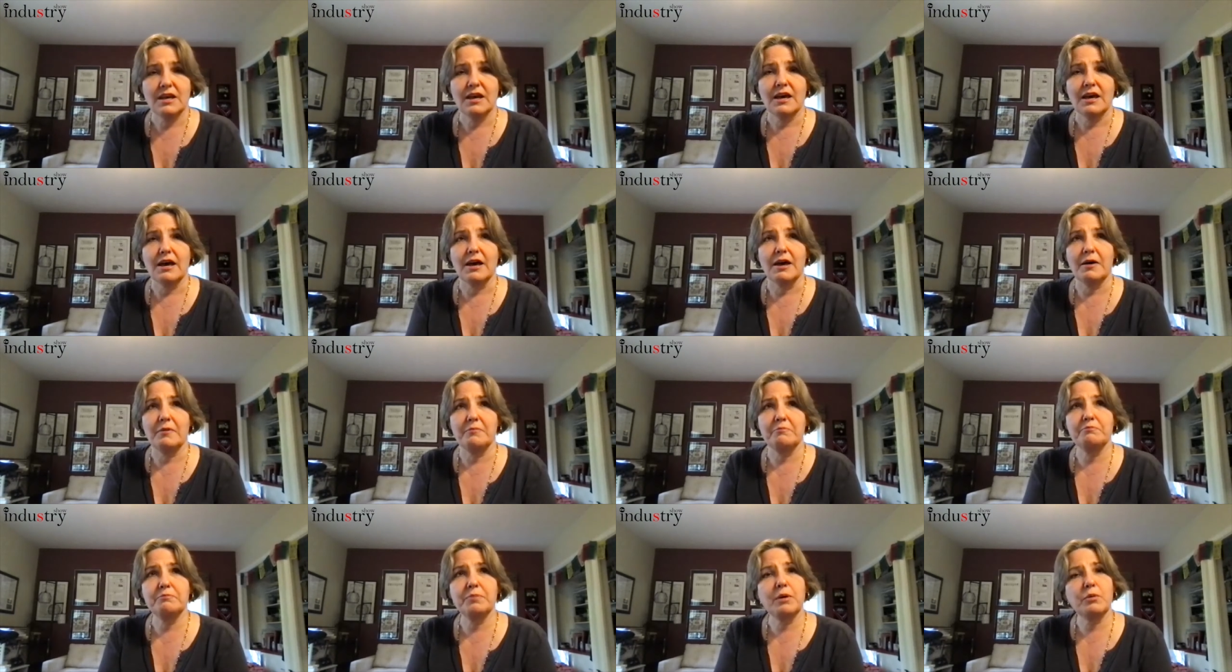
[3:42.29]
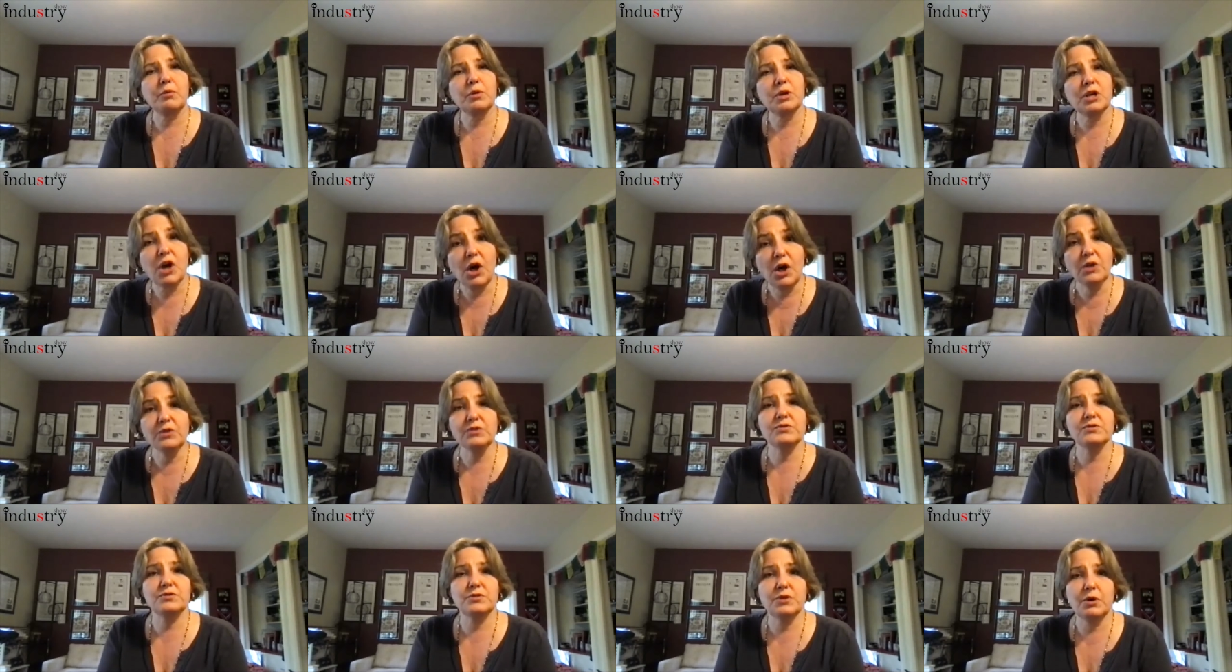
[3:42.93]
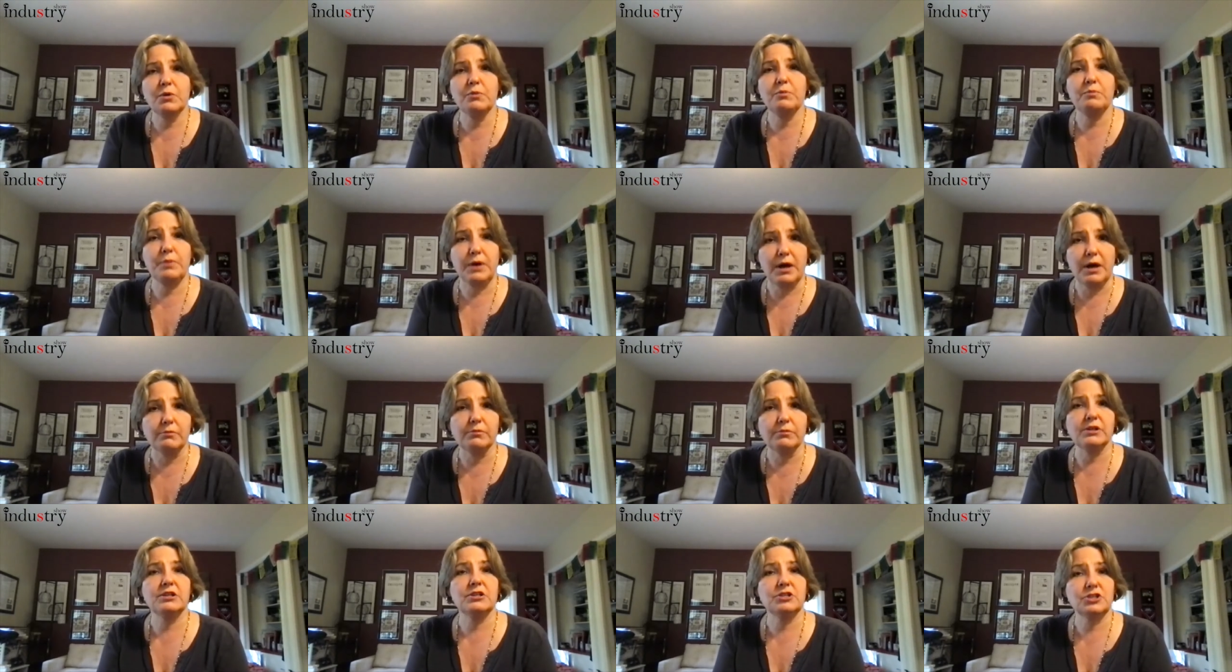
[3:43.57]
But we also
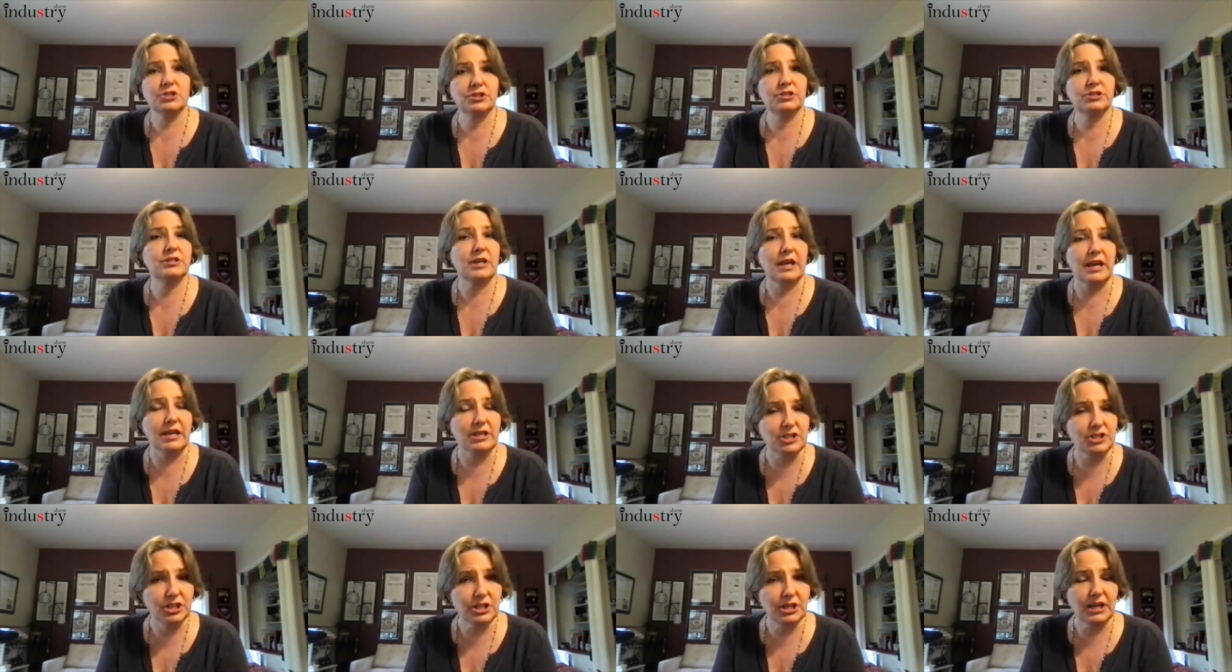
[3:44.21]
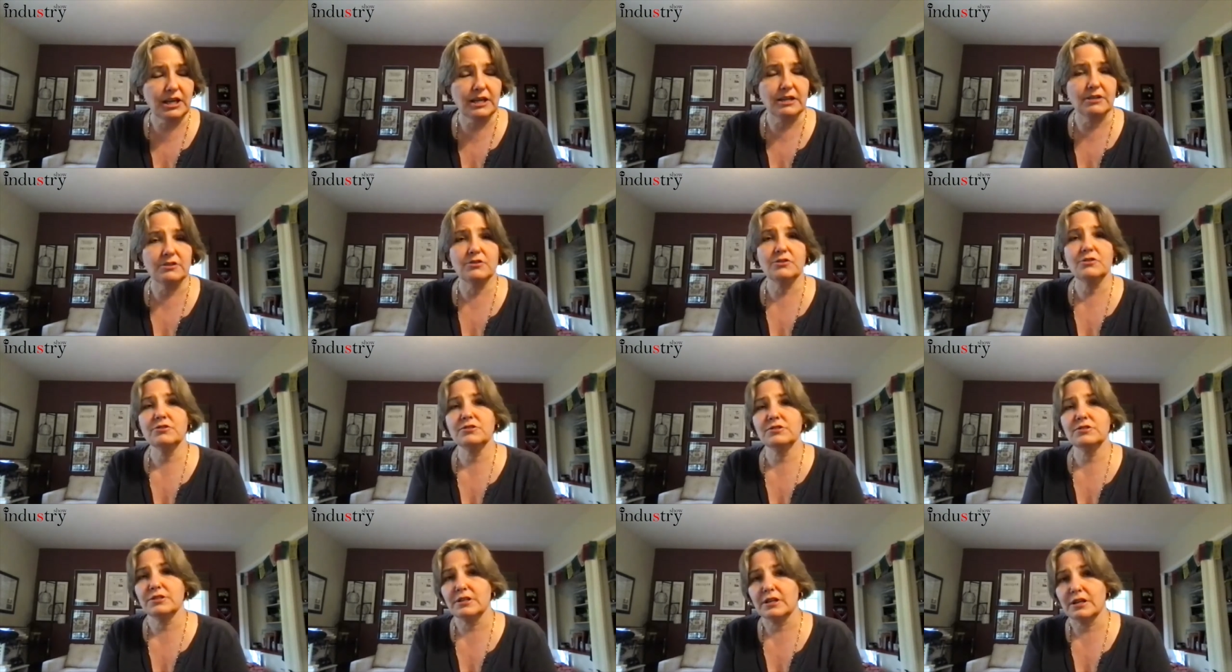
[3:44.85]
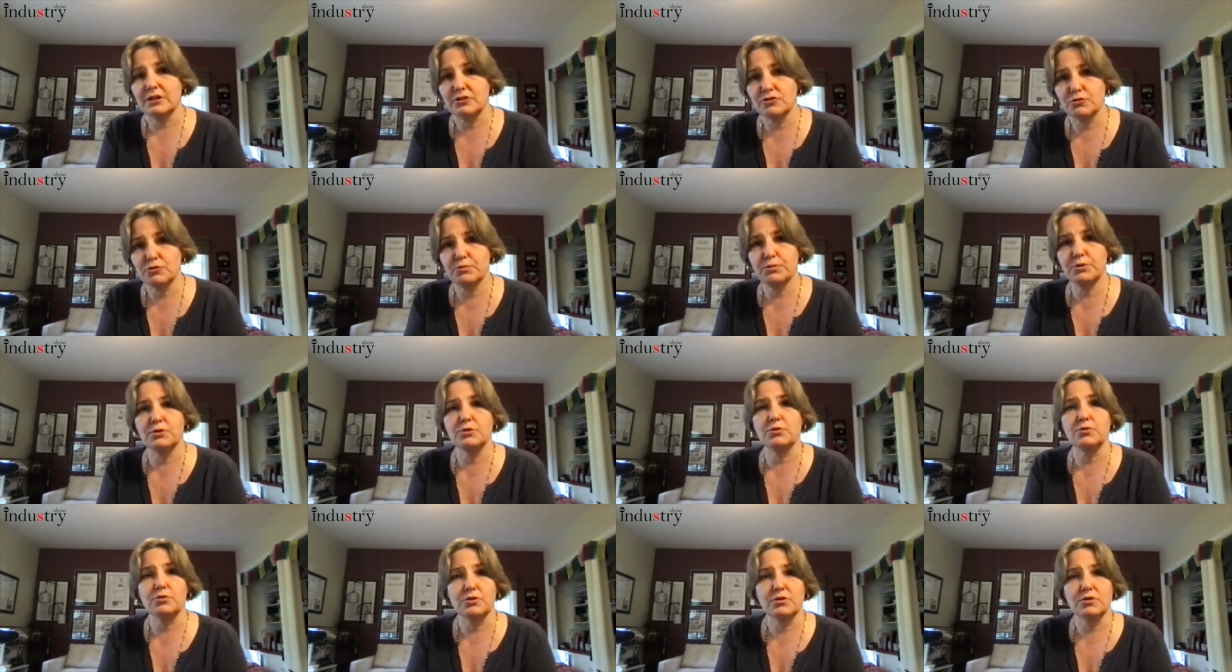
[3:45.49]
published educators and
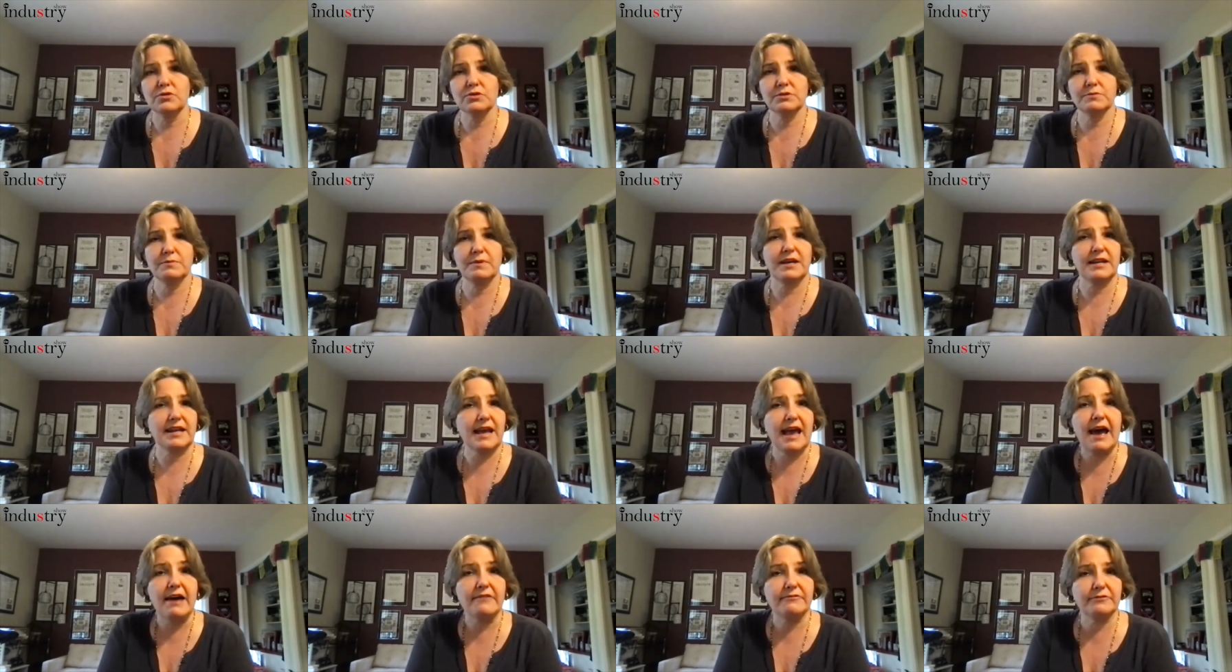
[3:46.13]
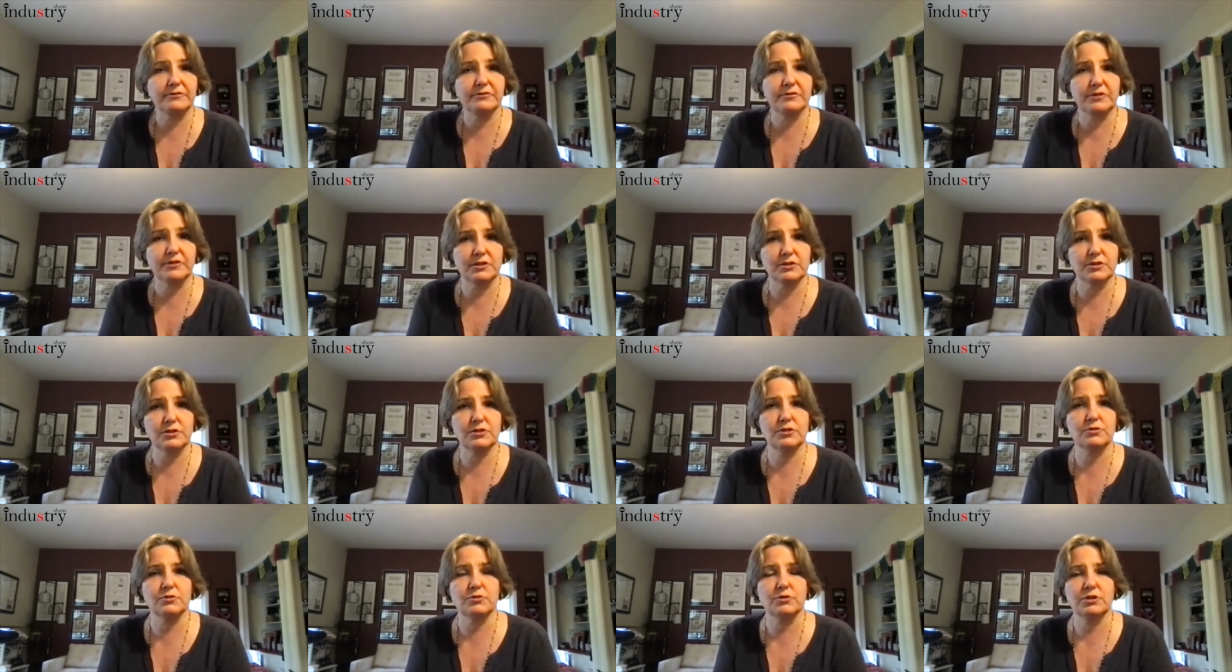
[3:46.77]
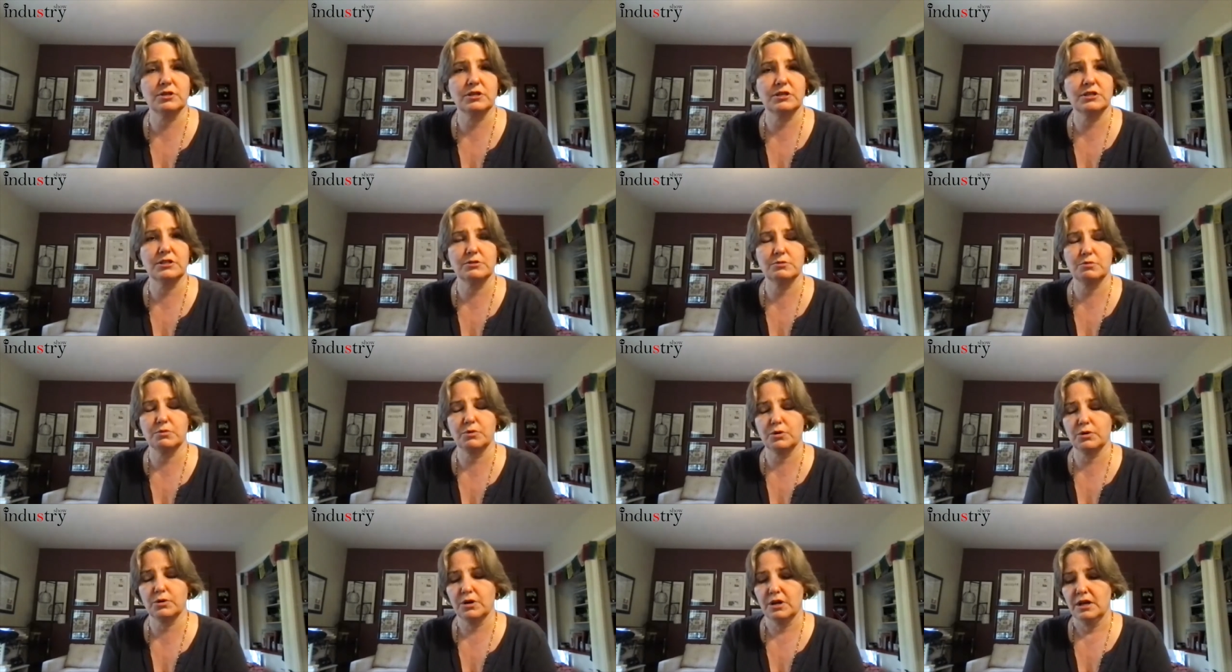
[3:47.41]
entrepreneurs. About half of our stories
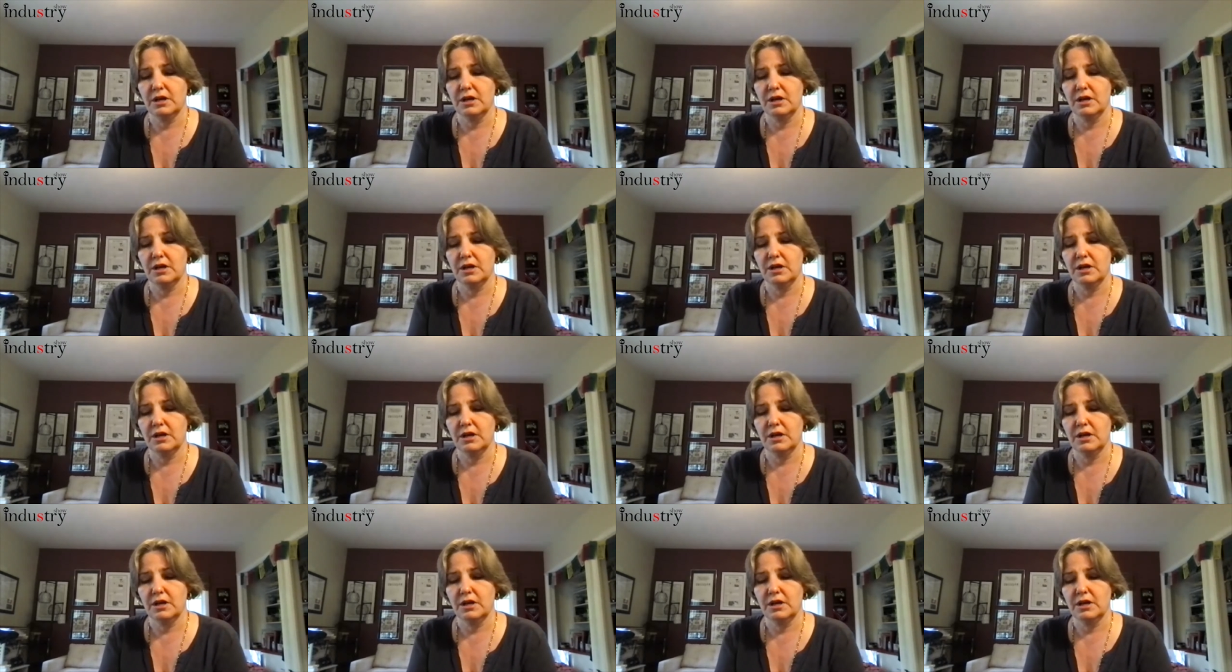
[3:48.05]
were